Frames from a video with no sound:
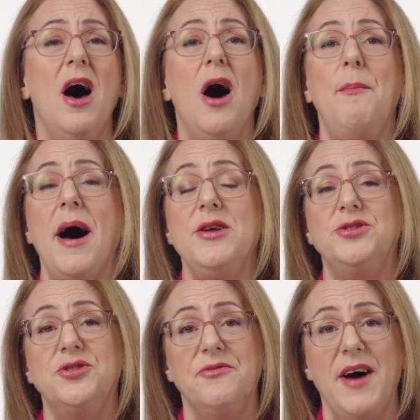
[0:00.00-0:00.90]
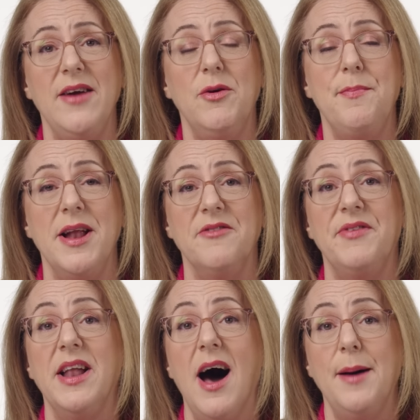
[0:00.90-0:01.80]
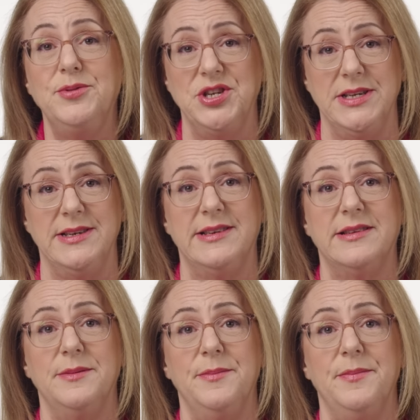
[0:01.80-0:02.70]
about your survivor benefit options.